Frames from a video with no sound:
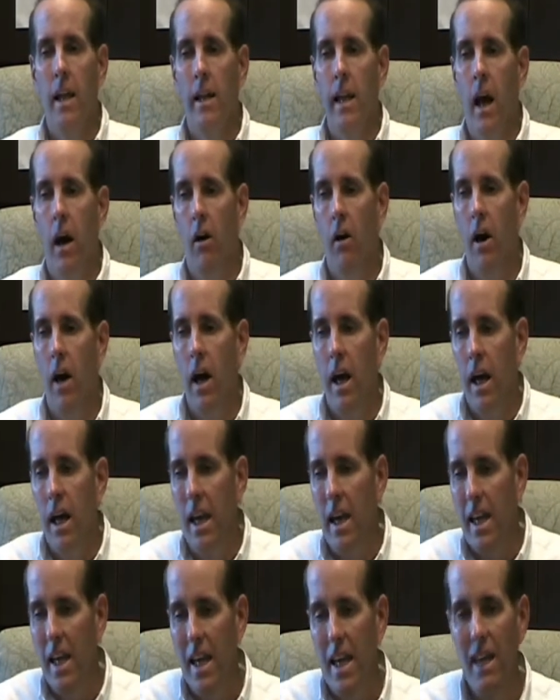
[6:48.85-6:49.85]
Now,
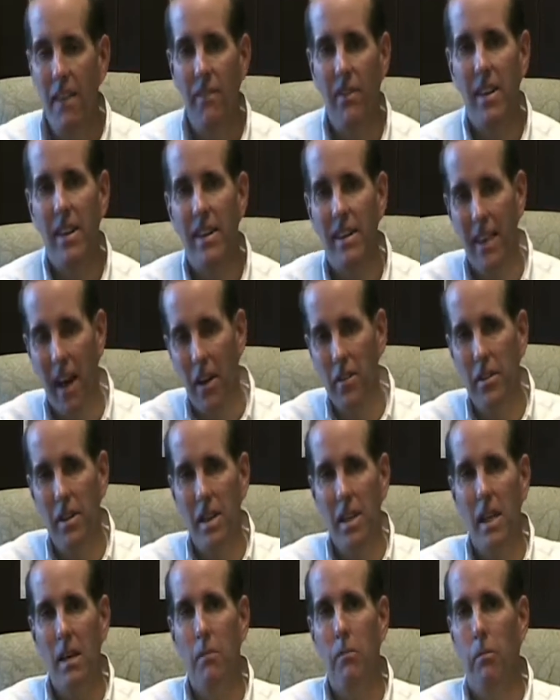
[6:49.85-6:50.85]
if it
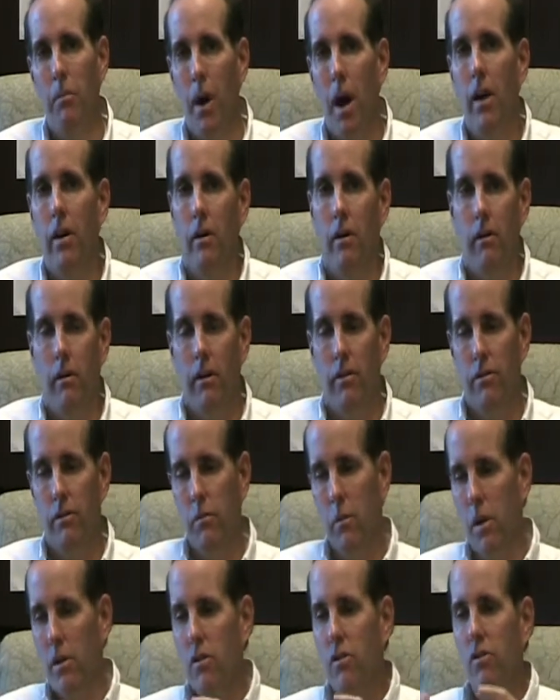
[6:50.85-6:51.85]
doesn't get better,
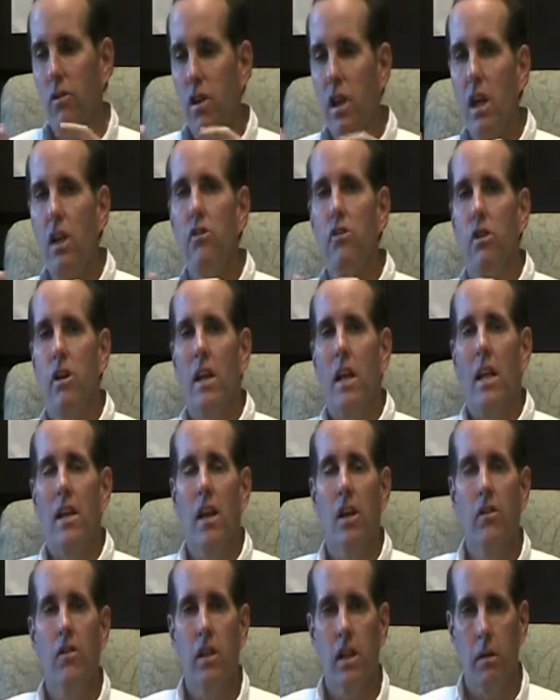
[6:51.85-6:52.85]
someone's teaching it
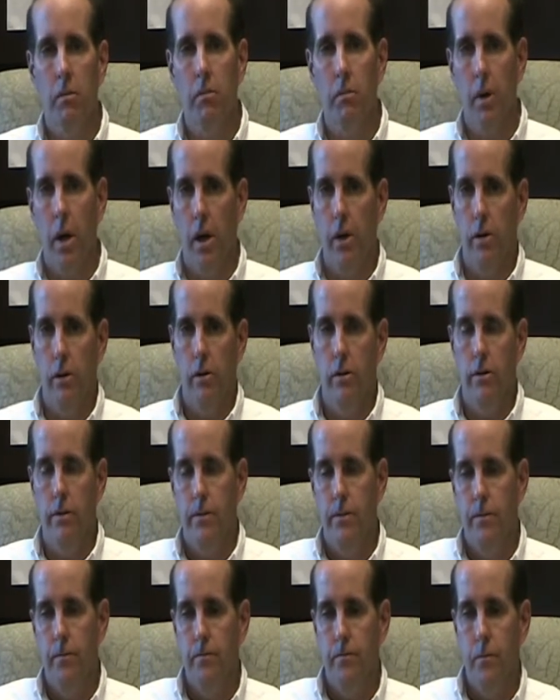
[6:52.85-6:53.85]
doesn't get better,
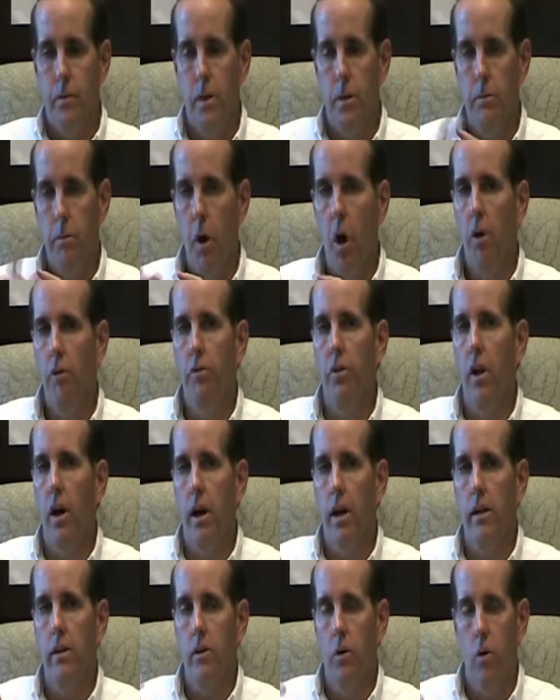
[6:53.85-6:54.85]
the ball
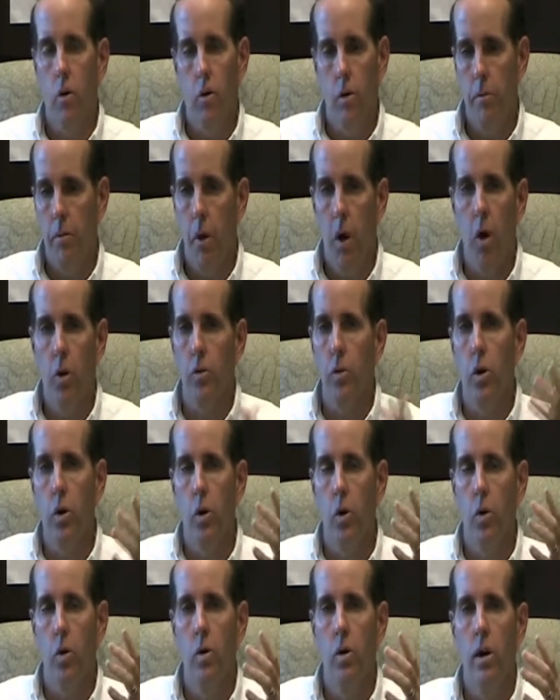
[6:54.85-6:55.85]
flight or the ball
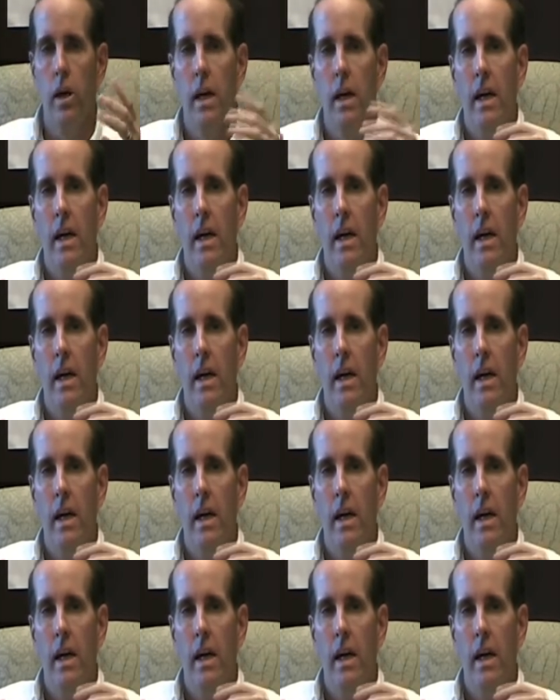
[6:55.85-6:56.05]
roll,